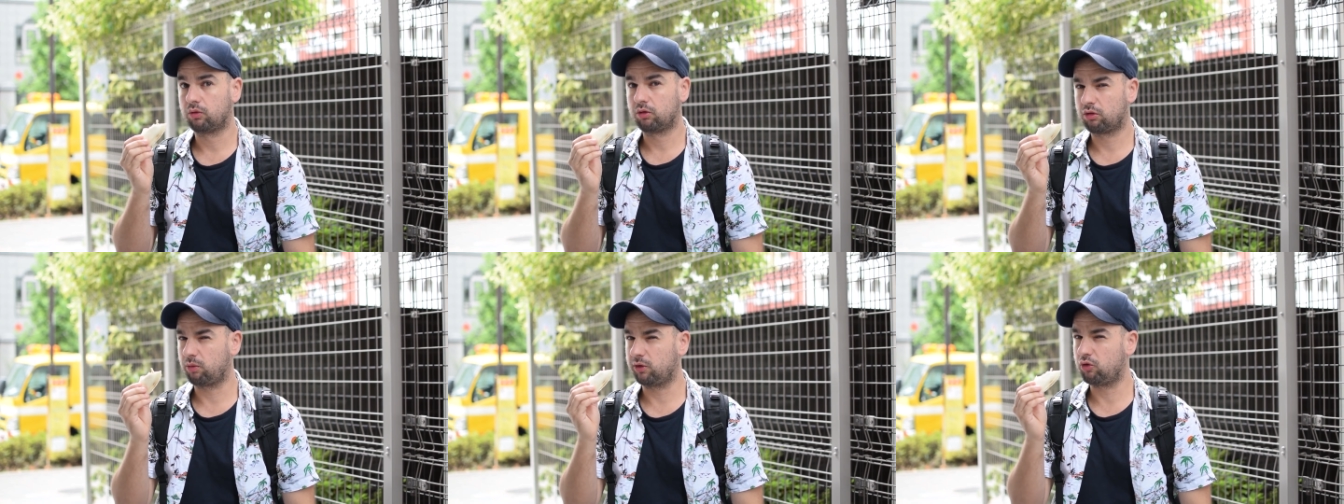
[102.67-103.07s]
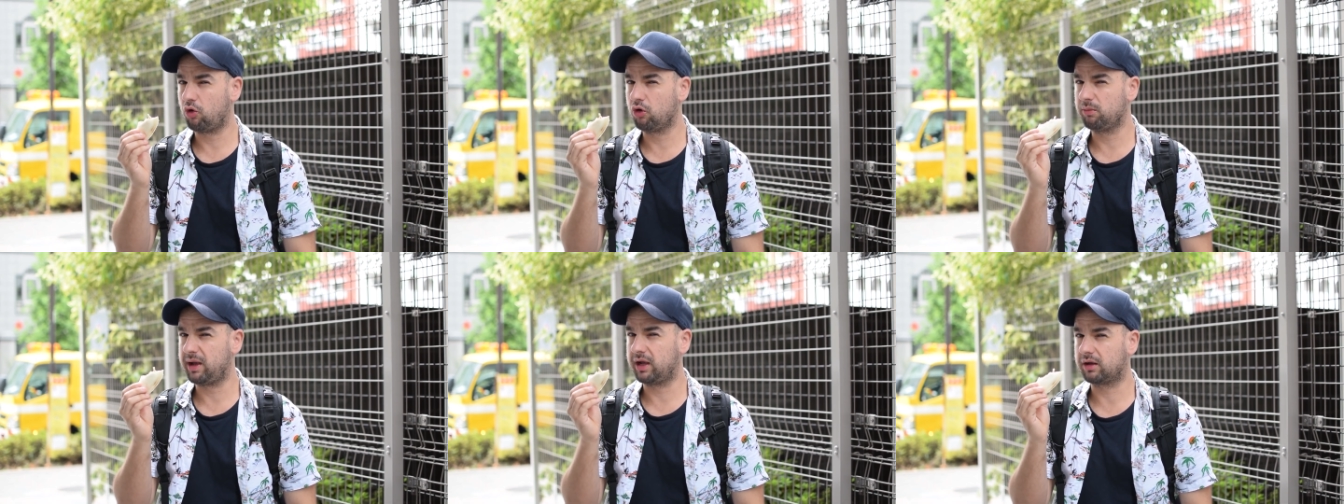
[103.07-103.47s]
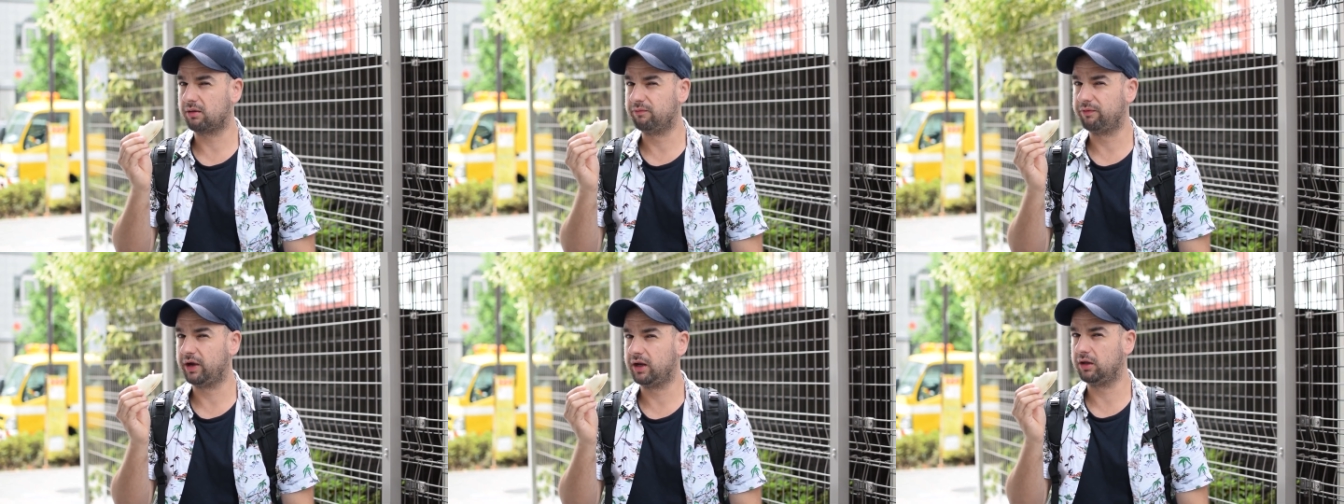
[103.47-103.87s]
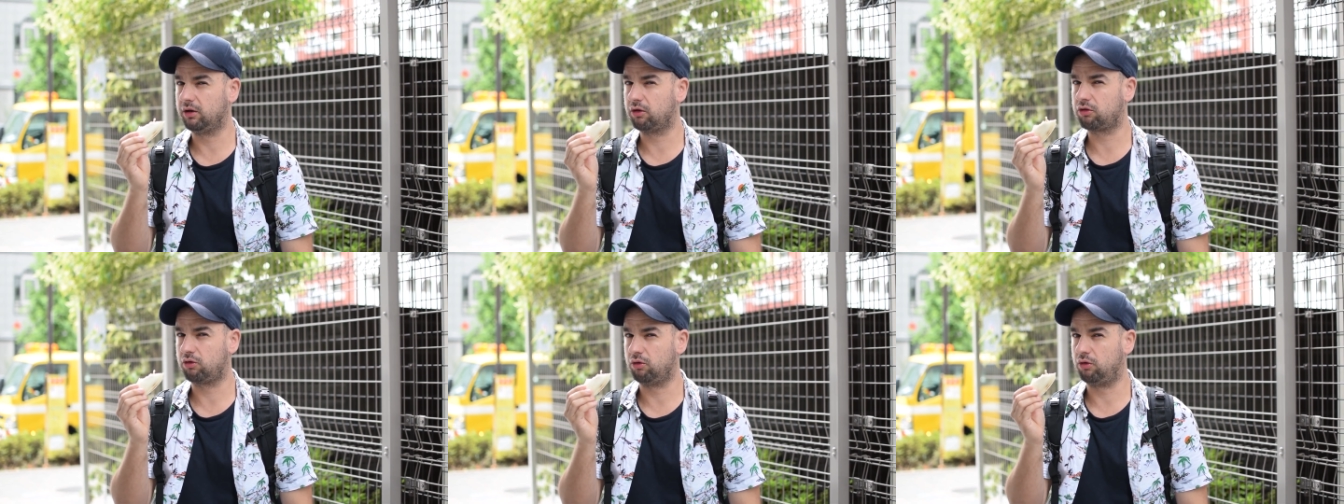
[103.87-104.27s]
So we're talking about
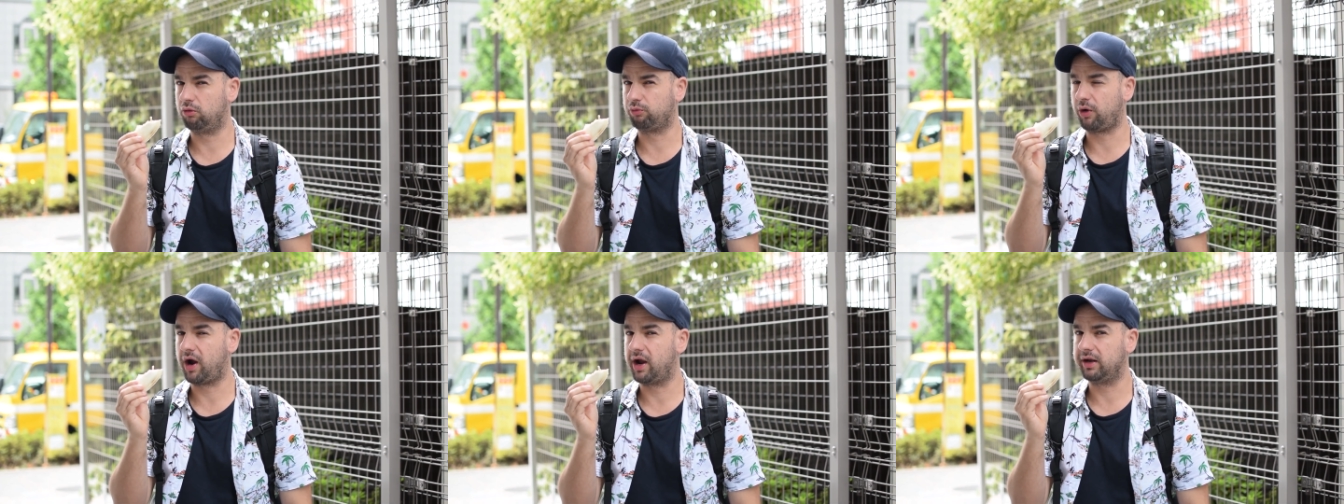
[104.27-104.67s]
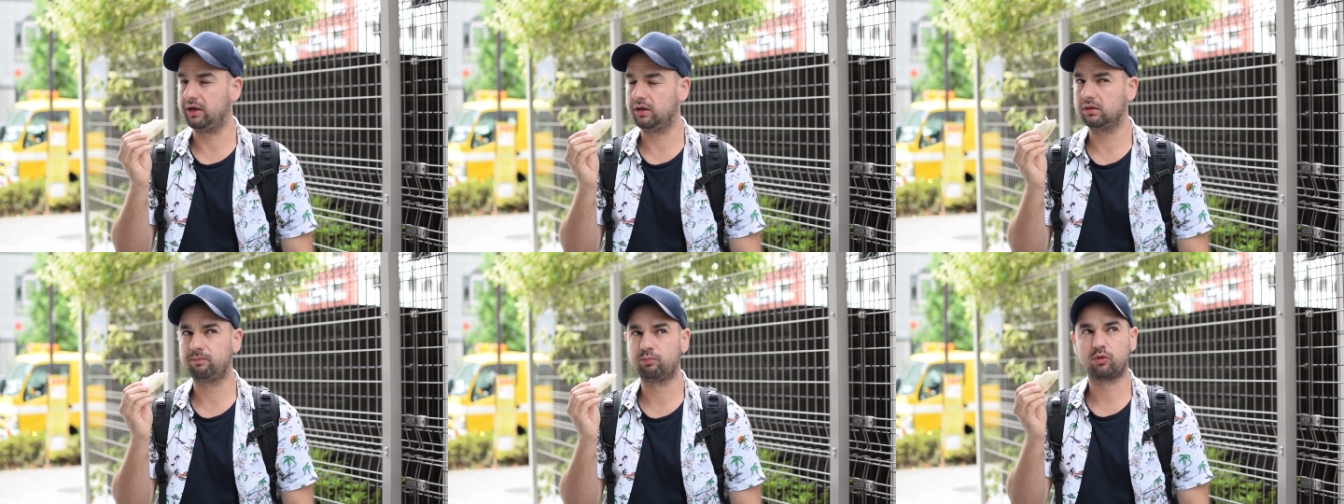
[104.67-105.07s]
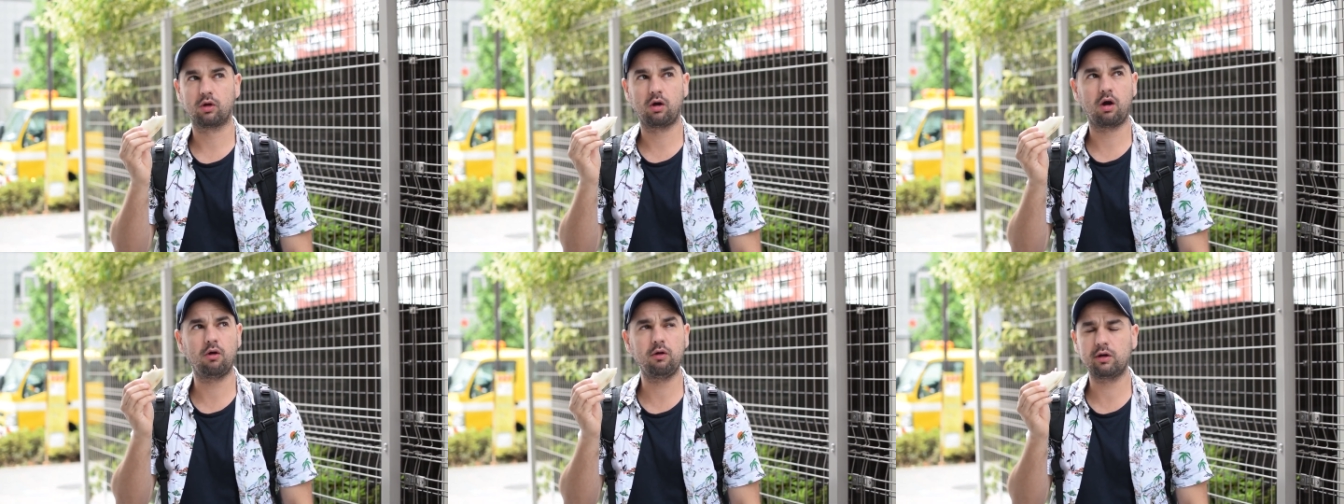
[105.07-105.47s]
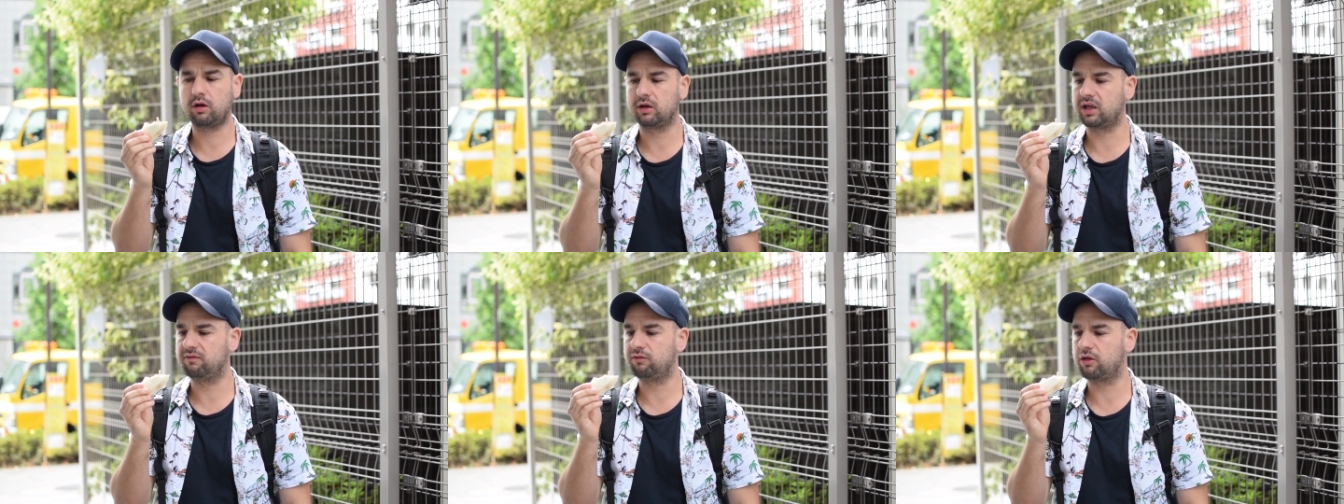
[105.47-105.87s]
convenience store rating. I reckon
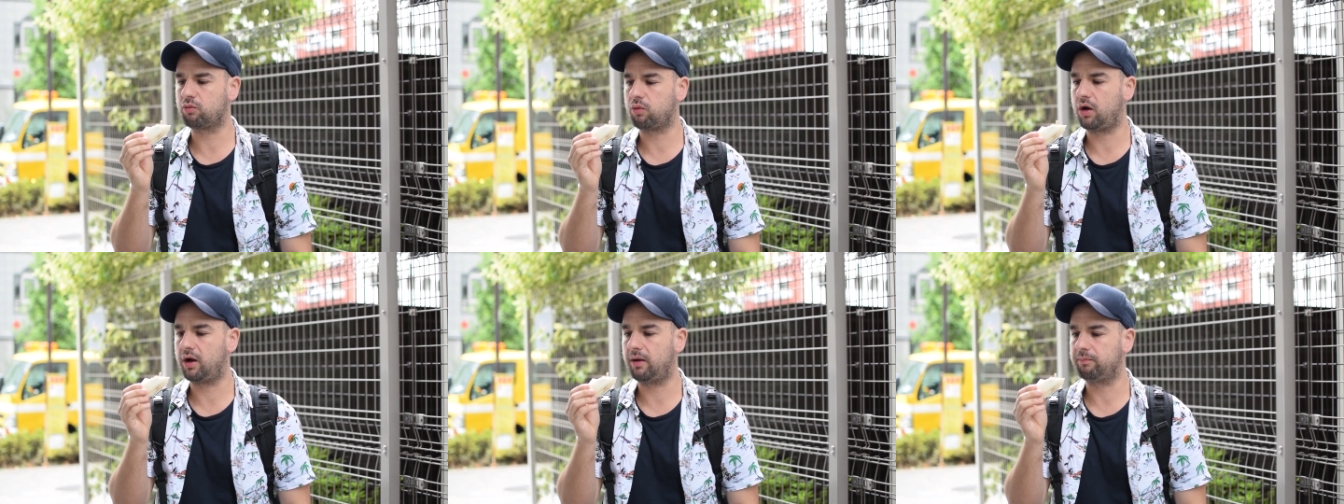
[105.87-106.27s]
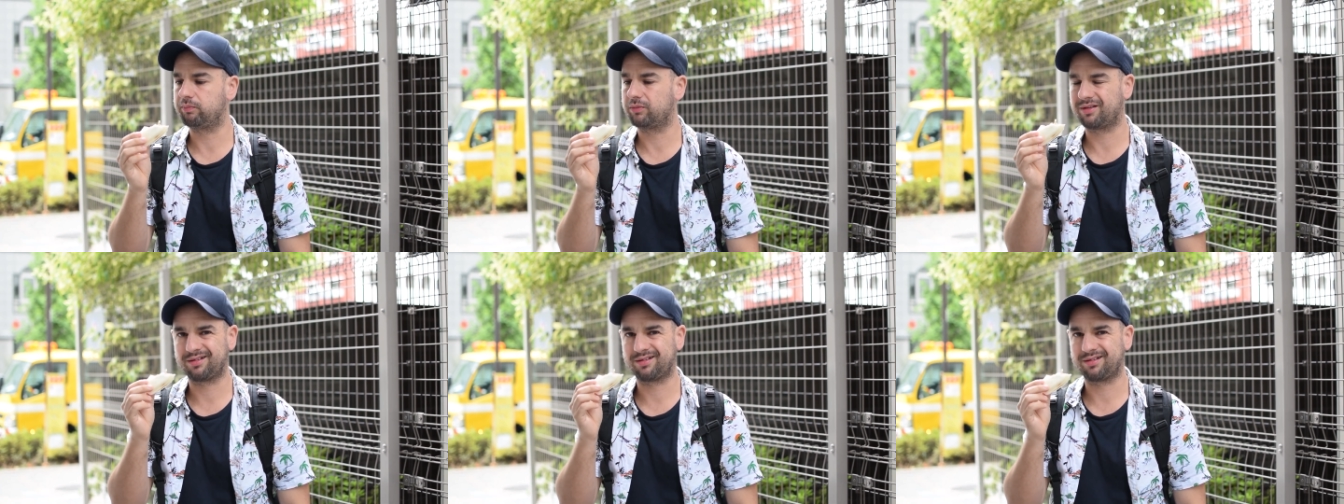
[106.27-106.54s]
I give this one